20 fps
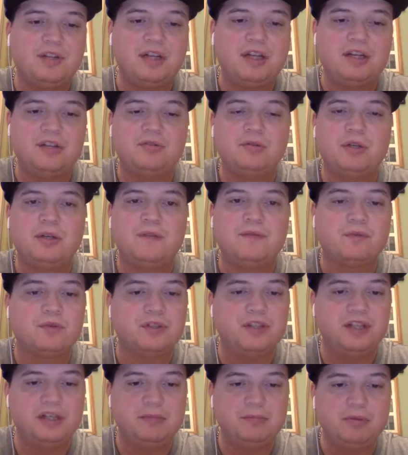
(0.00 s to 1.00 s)
a
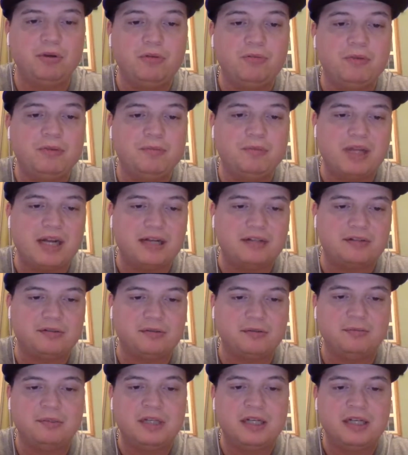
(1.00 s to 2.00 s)
2014 Bowman
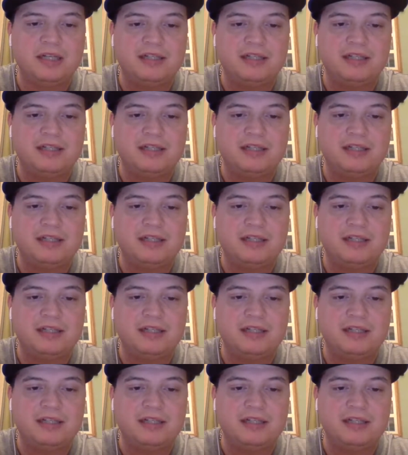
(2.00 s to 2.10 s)
Platinum,